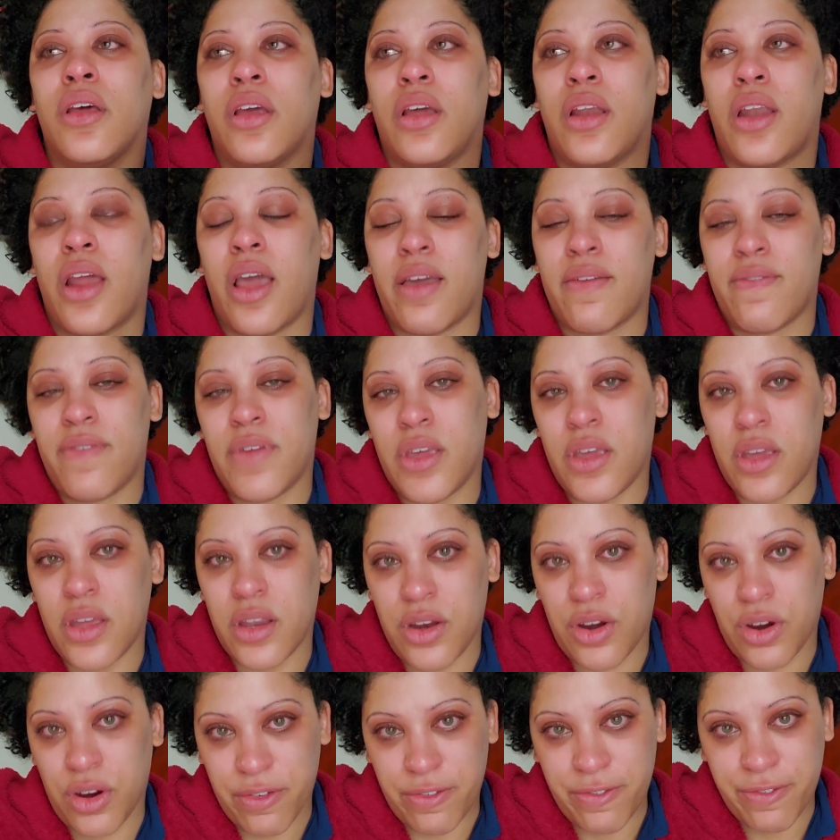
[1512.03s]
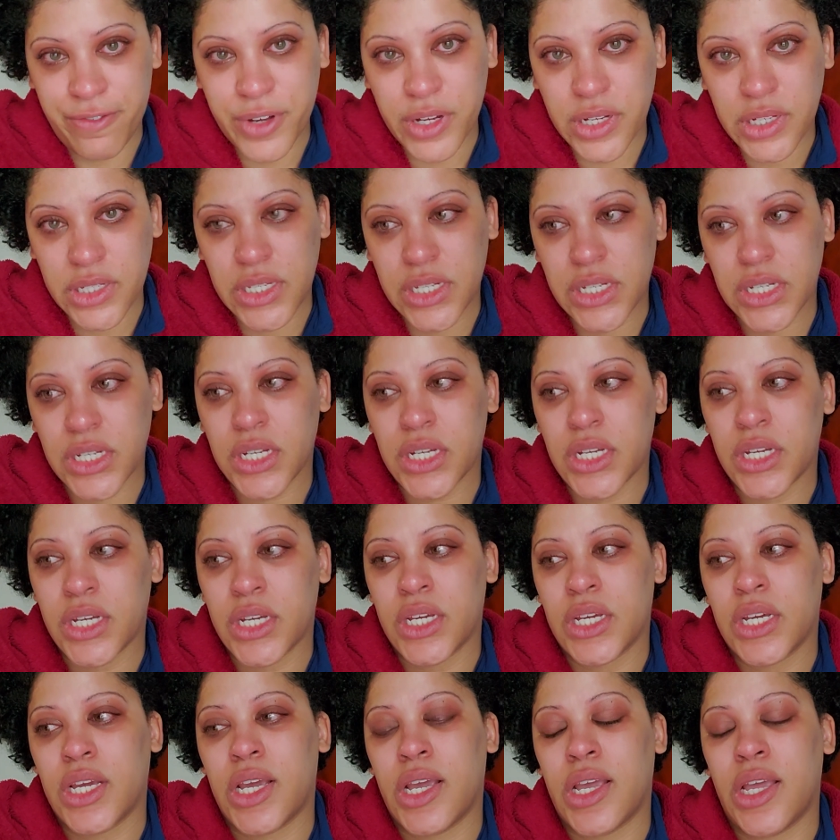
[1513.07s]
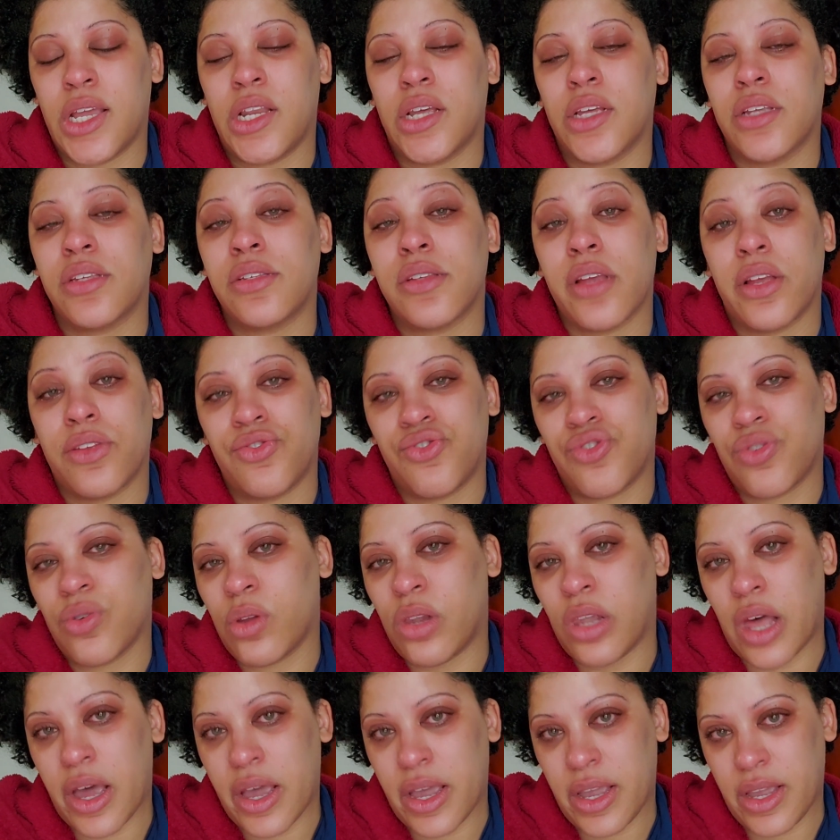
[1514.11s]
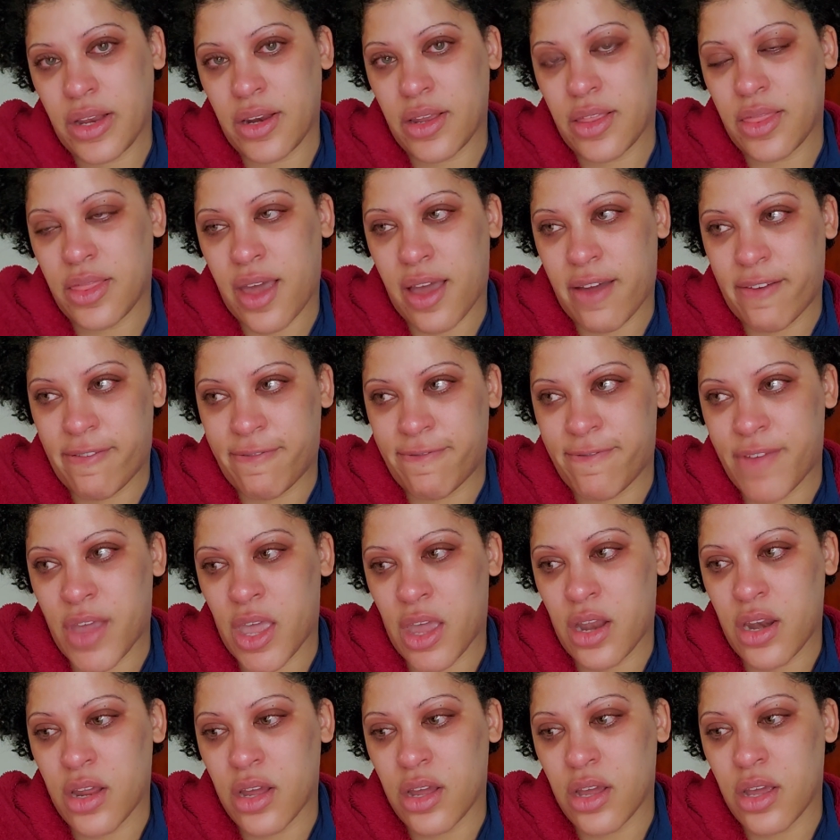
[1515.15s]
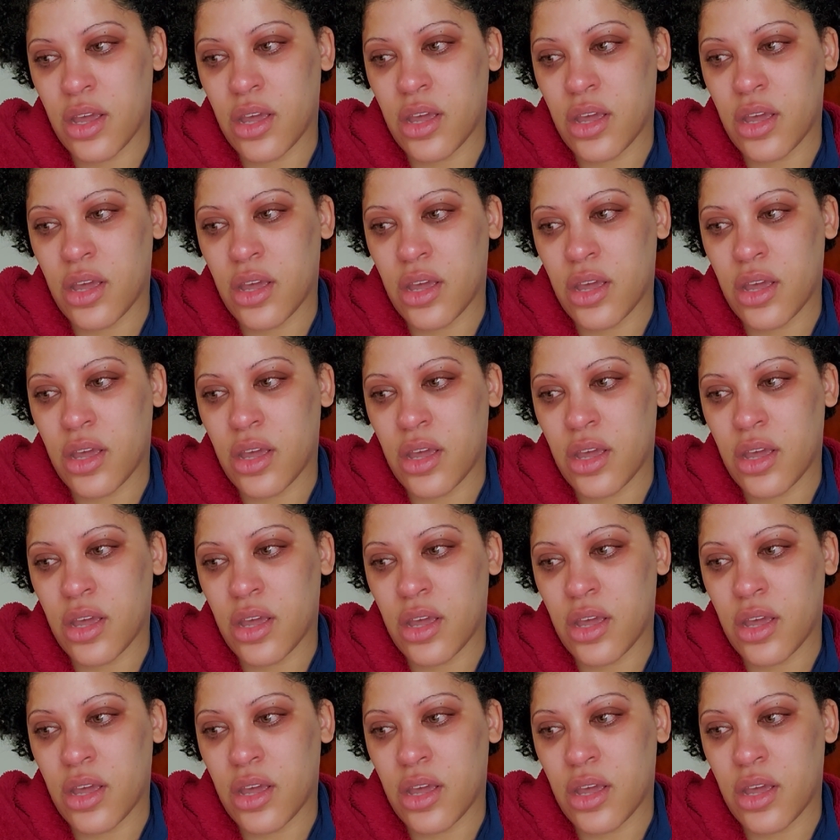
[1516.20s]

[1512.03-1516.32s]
an IV in her foot, and a central line that fed